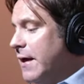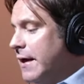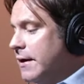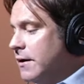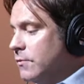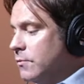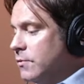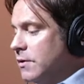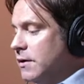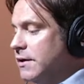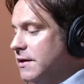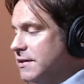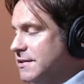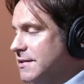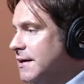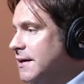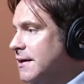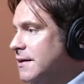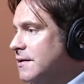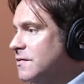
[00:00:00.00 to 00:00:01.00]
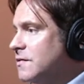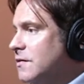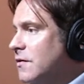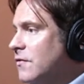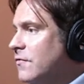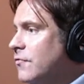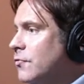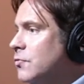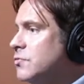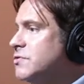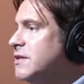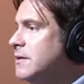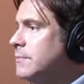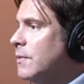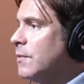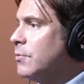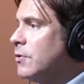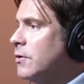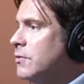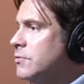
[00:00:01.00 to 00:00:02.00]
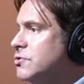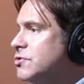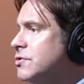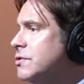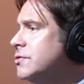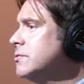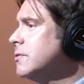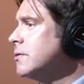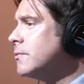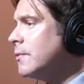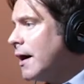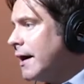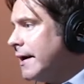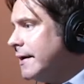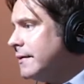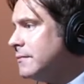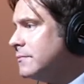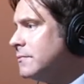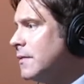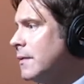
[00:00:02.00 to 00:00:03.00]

And it really takes a full team approach to do it right.